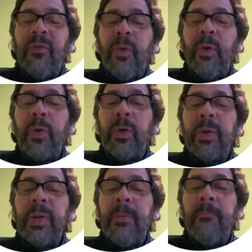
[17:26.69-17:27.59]
for
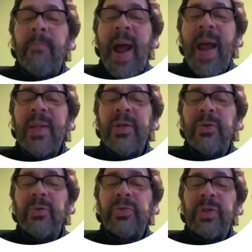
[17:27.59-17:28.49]

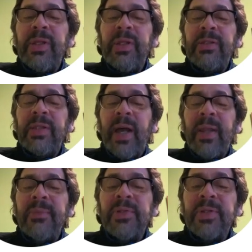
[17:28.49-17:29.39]
minus E
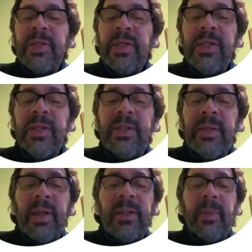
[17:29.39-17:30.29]
times E
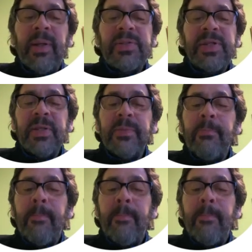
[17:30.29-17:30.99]
divided by C.